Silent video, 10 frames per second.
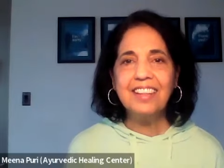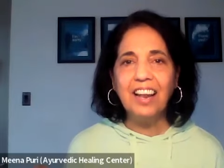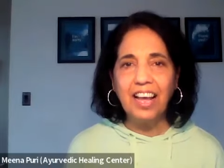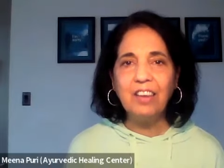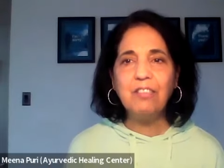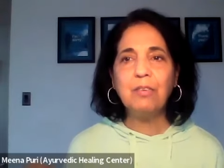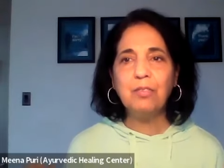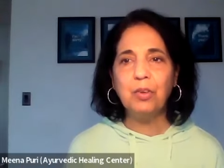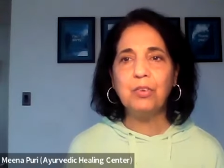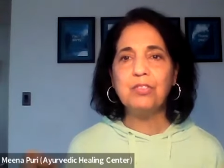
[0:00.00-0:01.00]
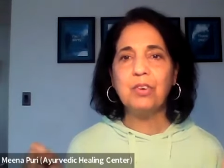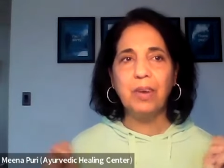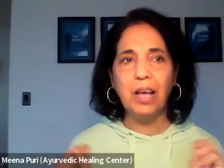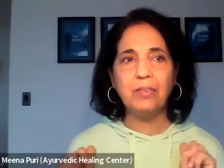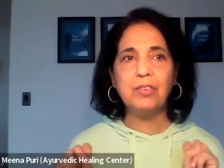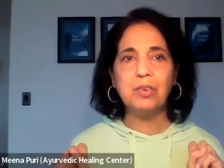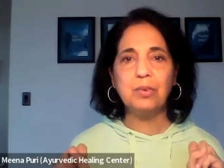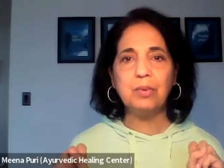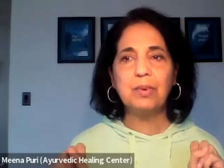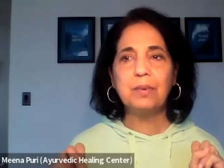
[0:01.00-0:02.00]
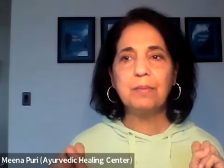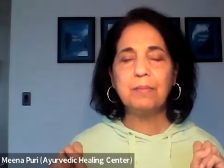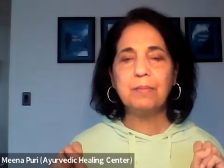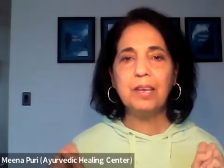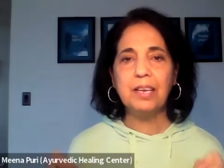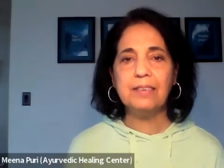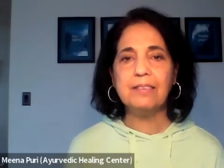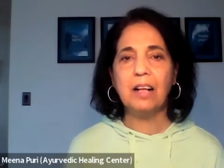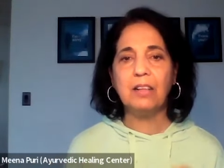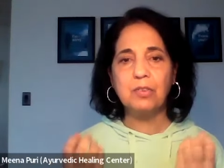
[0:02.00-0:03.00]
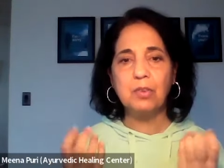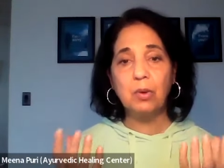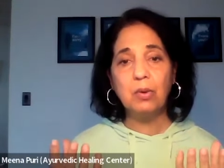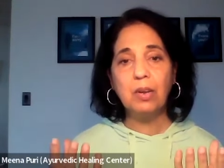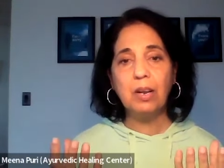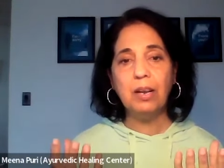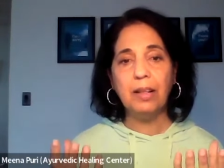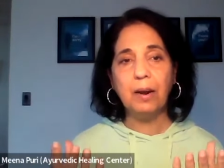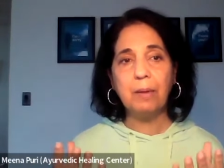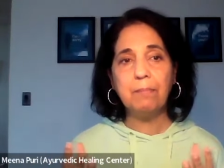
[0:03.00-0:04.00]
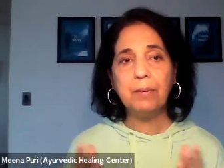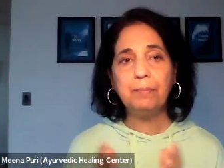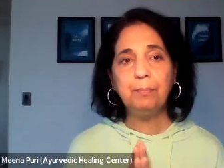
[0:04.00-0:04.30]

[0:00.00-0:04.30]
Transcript: the life of those around you is also lit up.